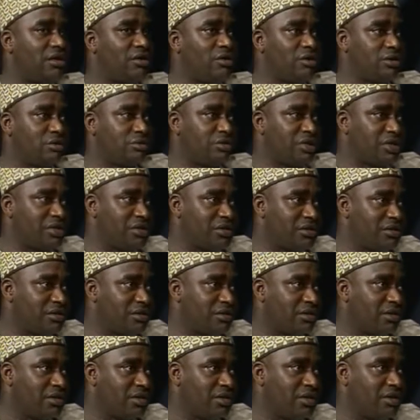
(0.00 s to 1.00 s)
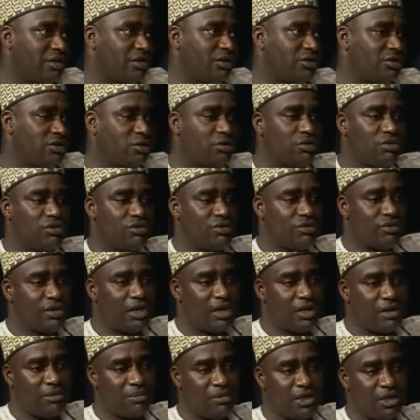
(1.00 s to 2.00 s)
hospital. So
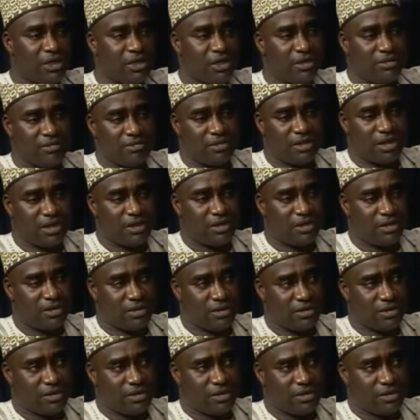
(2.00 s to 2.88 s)
I believe that